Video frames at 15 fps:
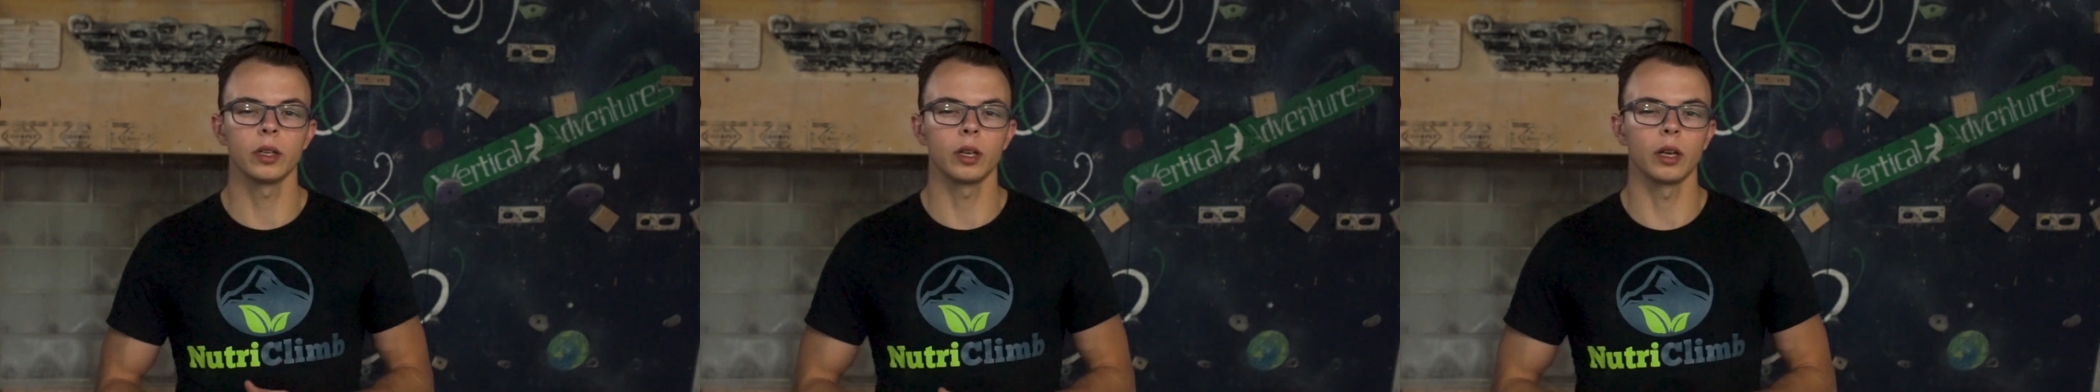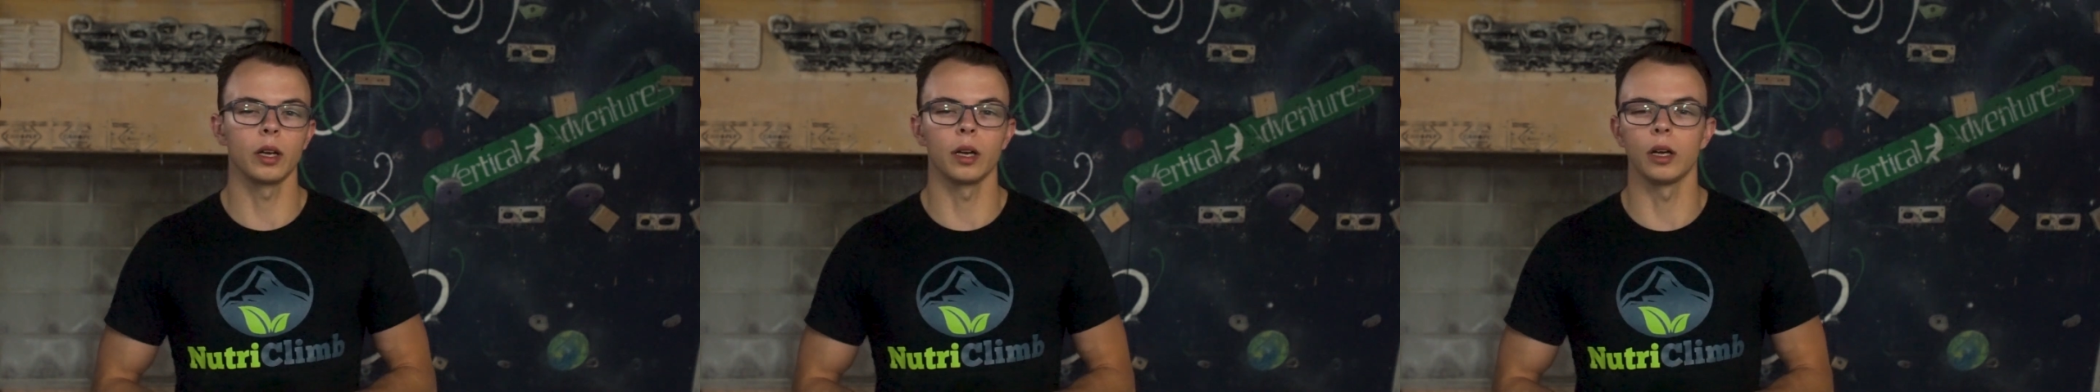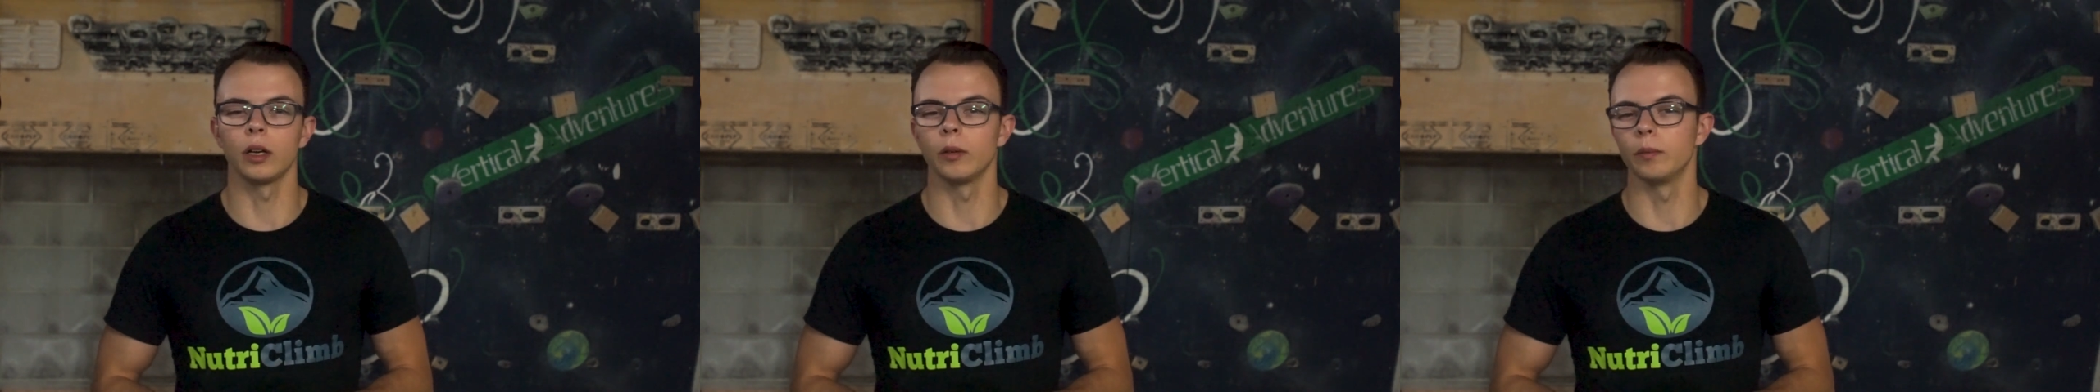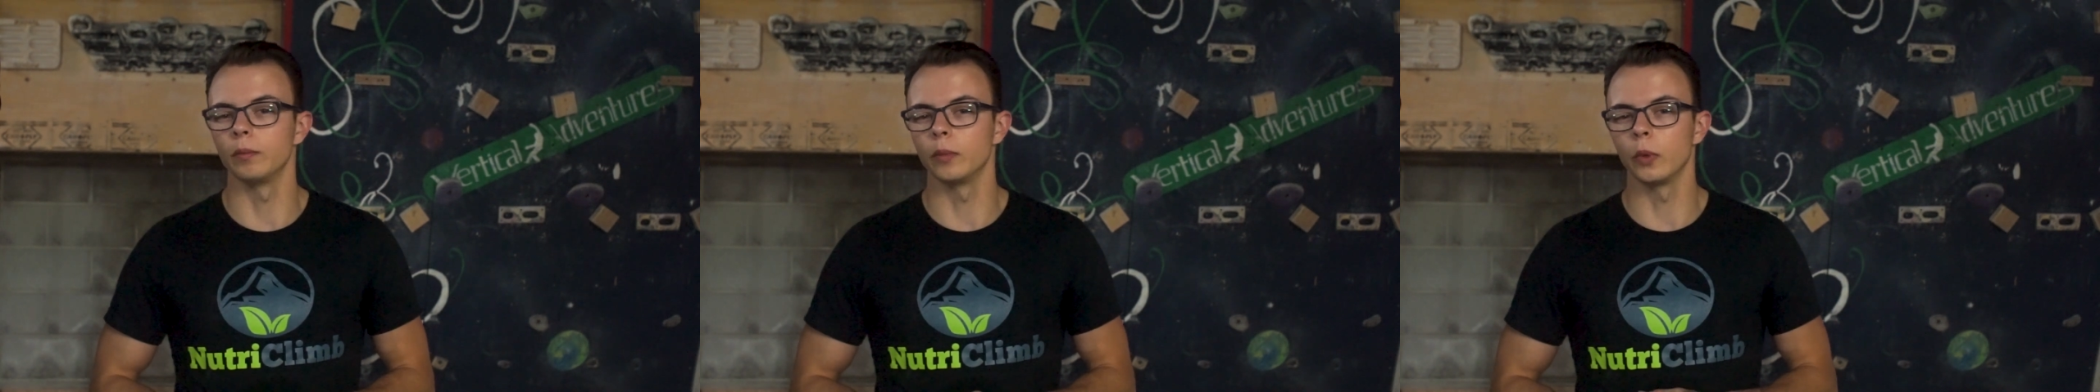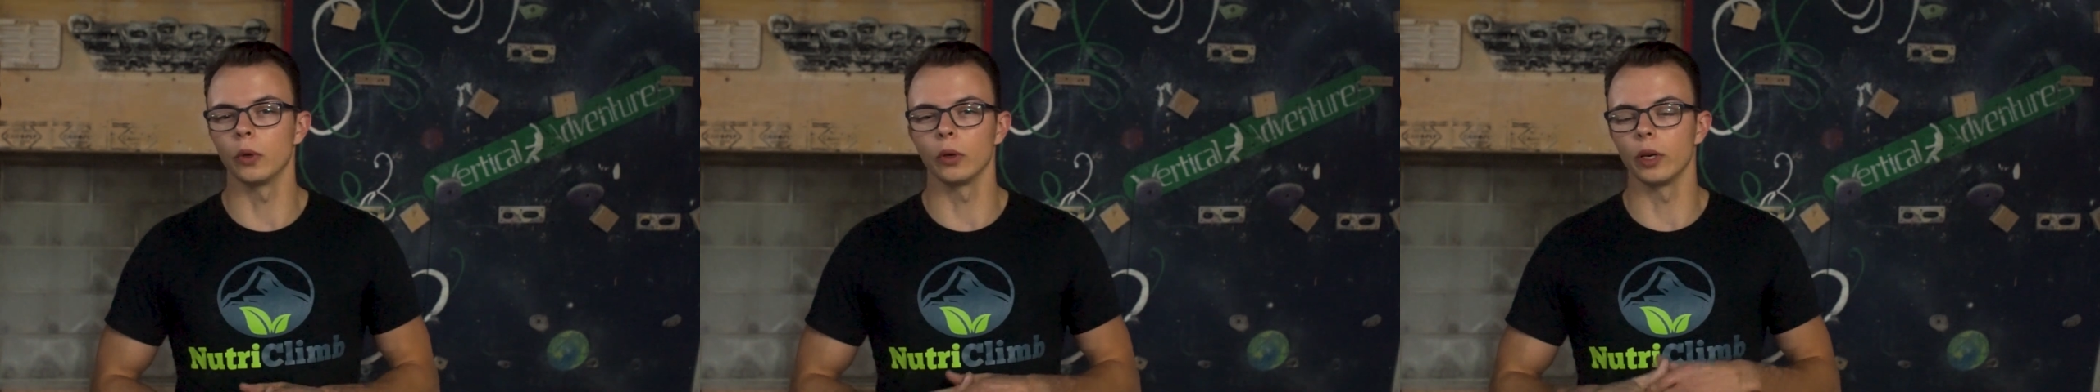
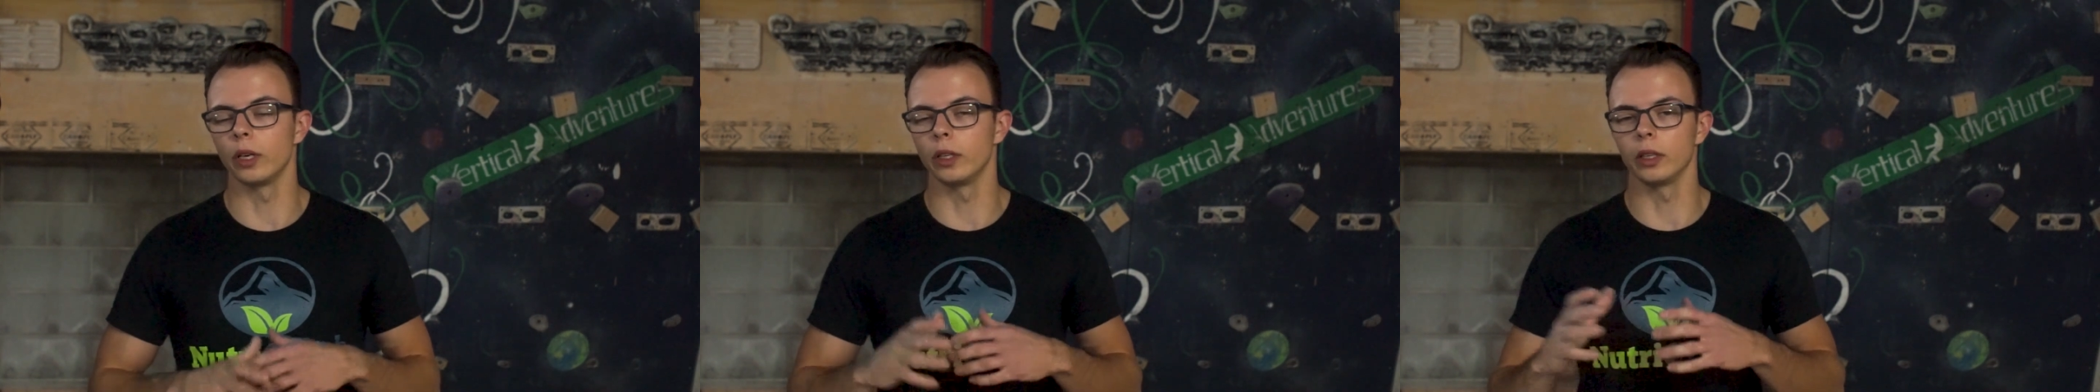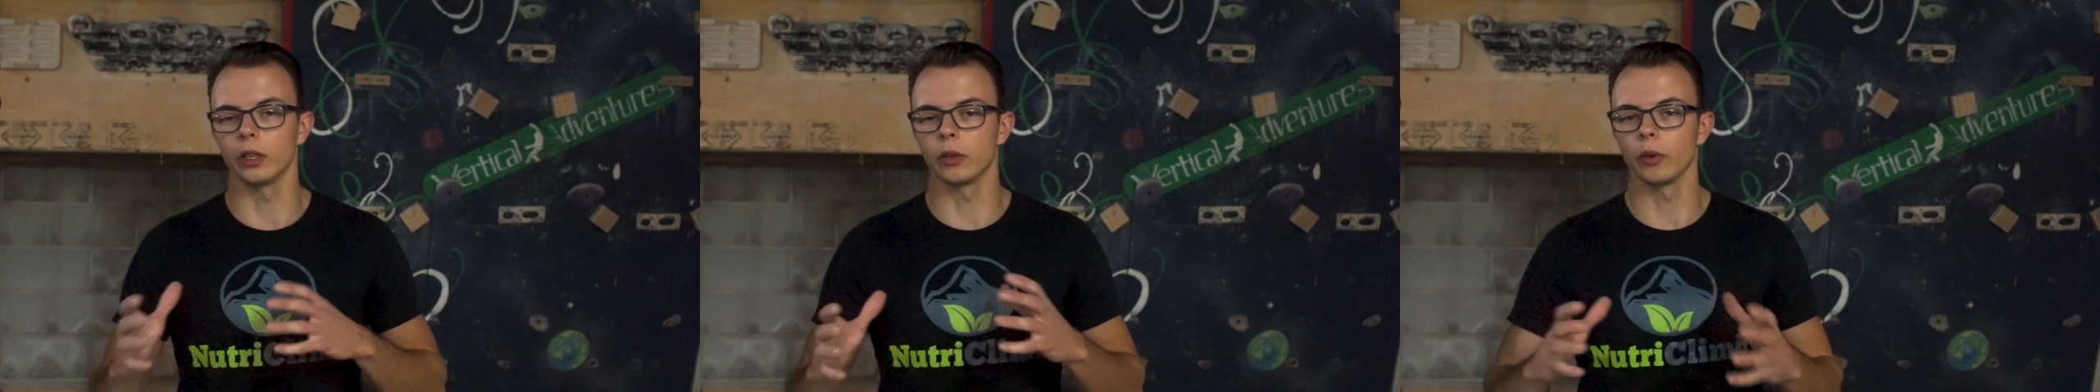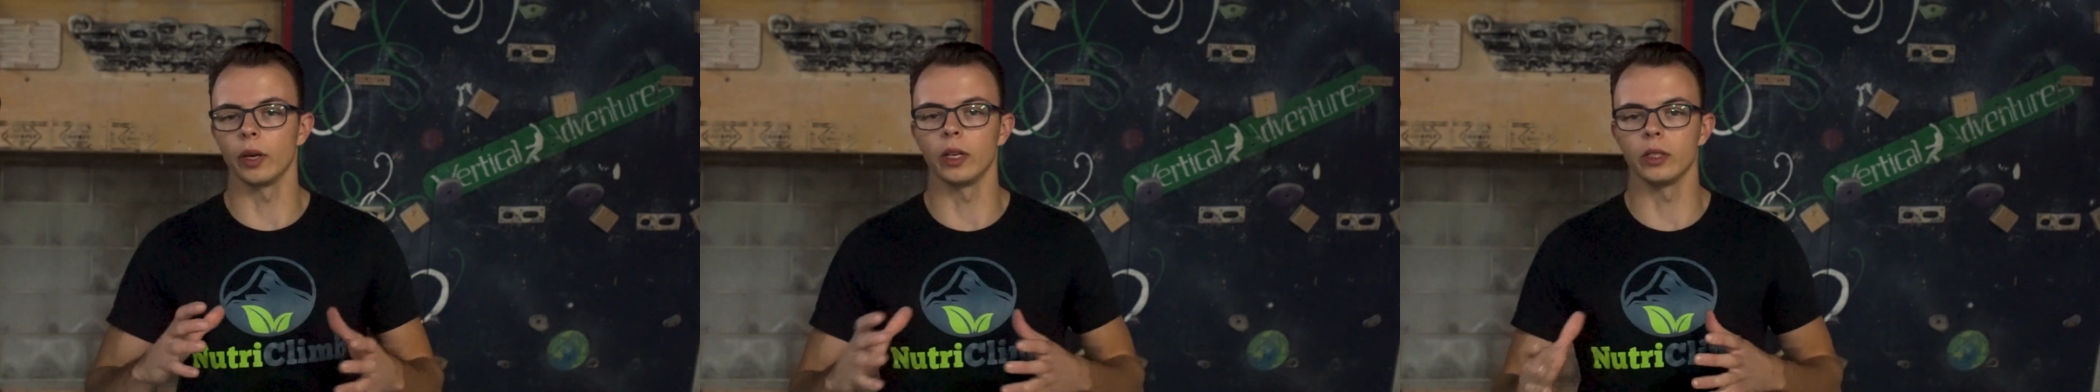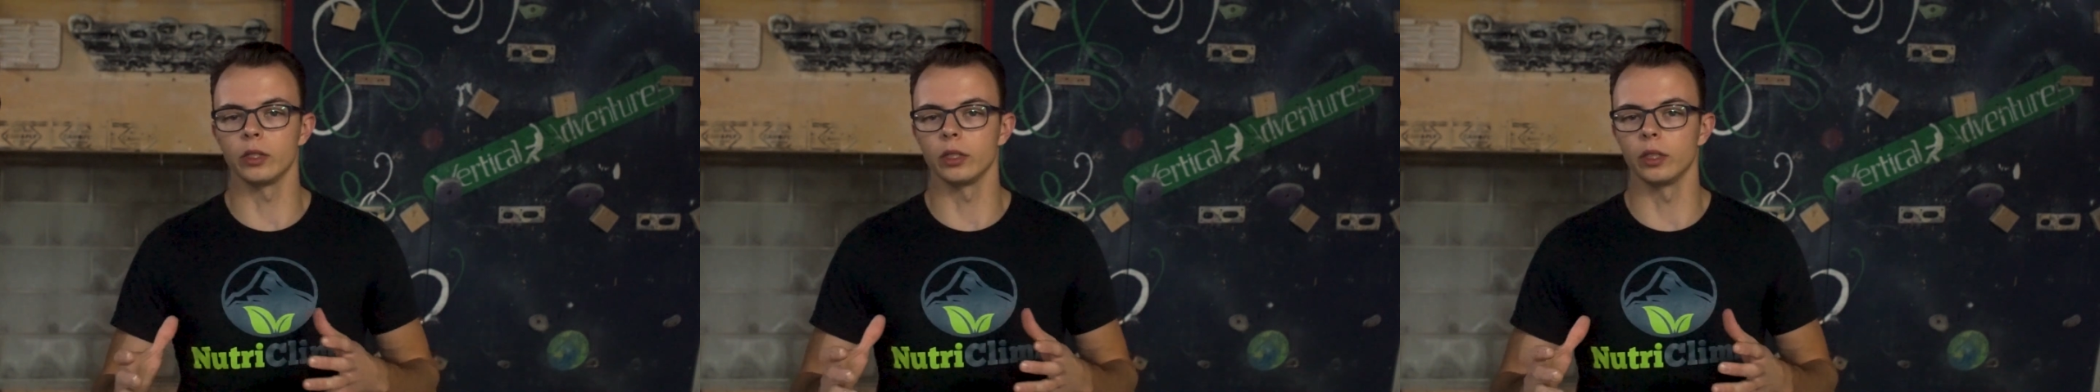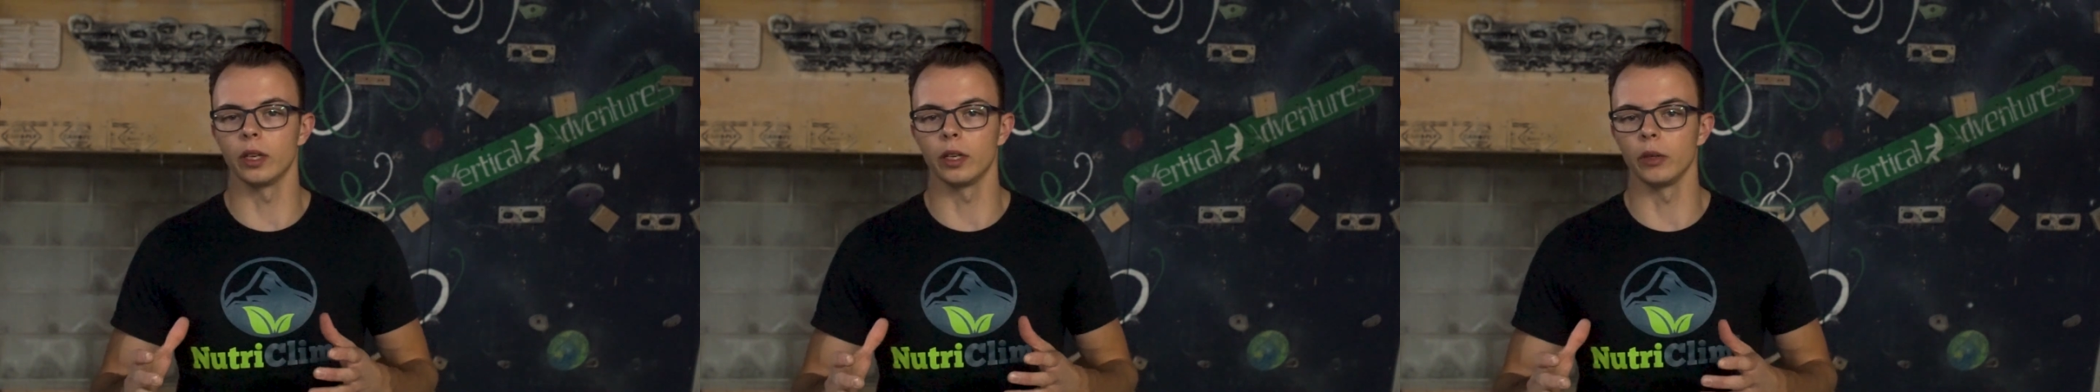or anything
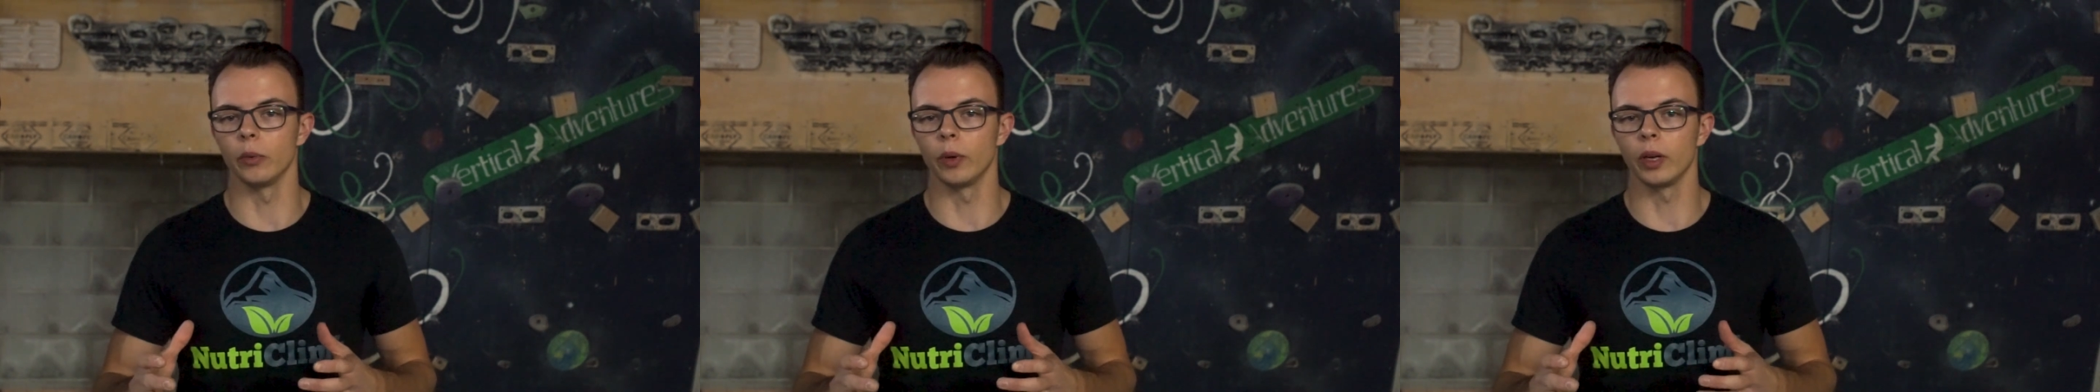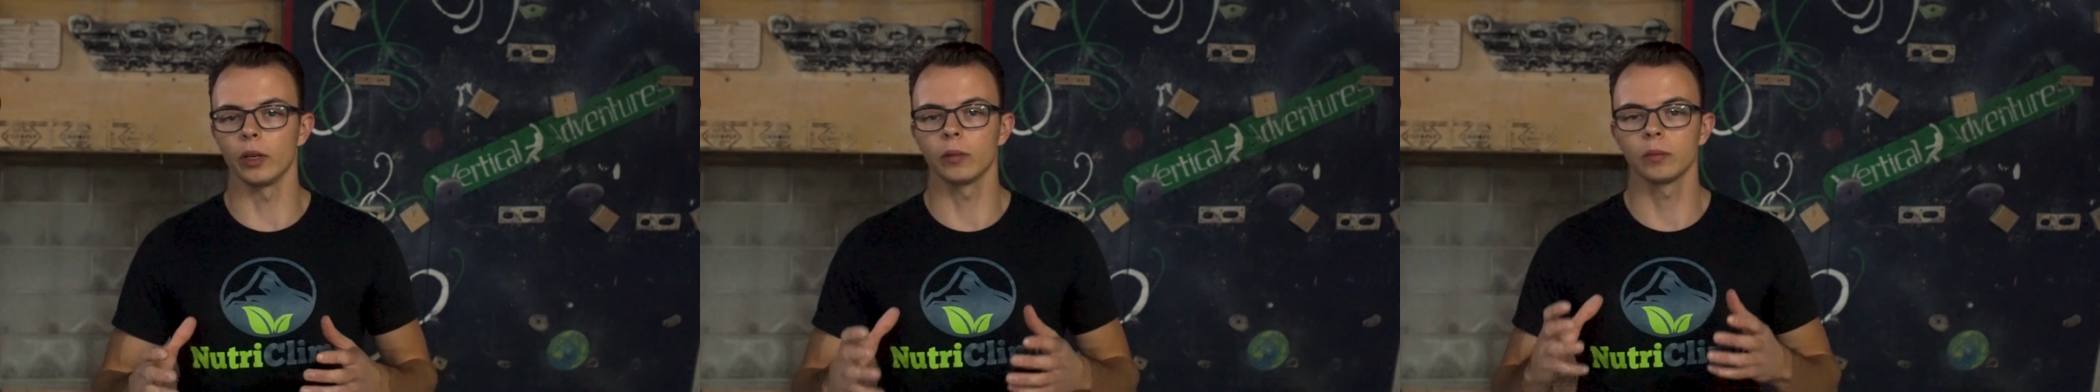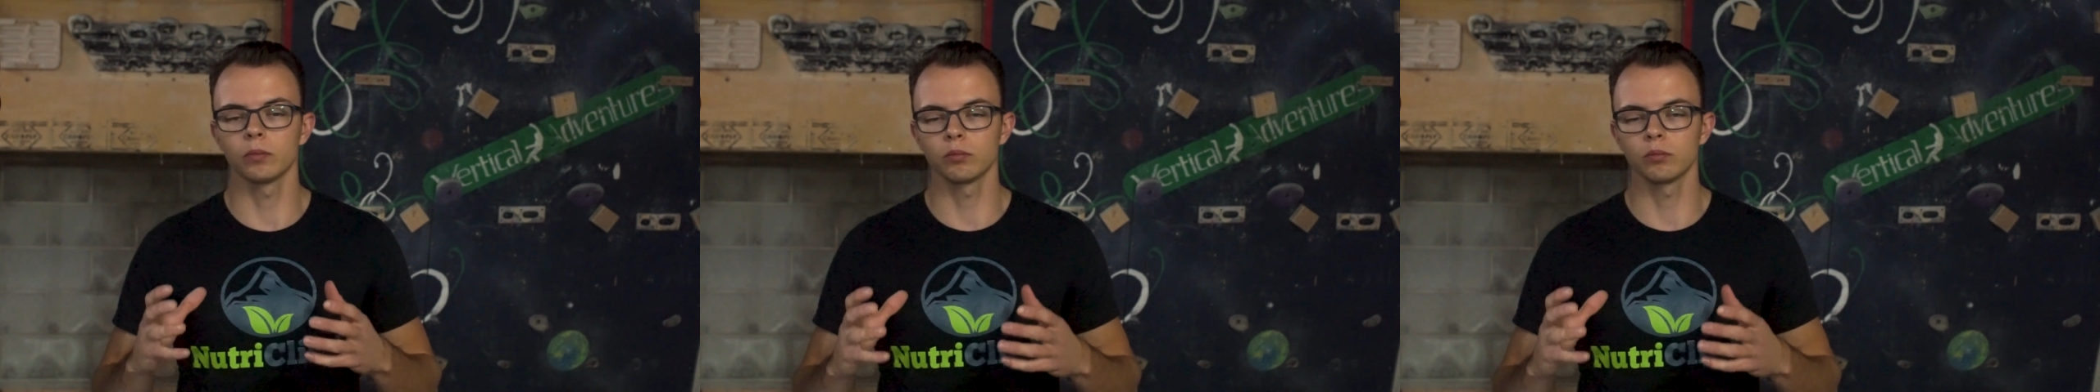crazy in any way.